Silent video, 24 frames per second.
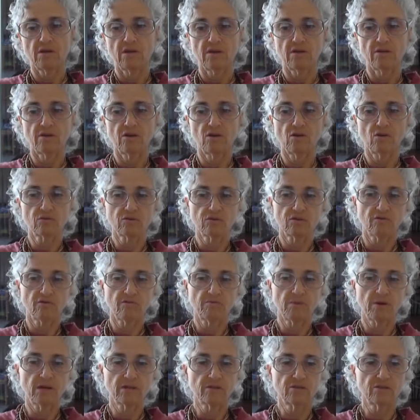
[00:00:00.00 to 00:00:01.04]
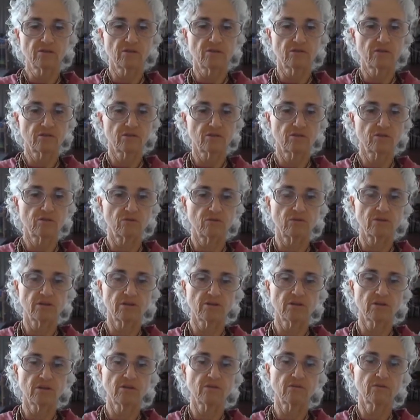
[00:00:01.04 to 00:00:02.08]
in the ocean of pus, urine, stool,
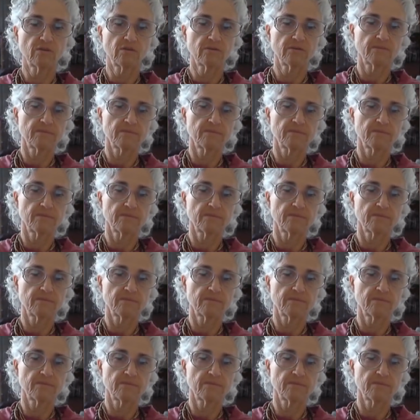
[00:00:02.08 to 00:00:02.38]
etc.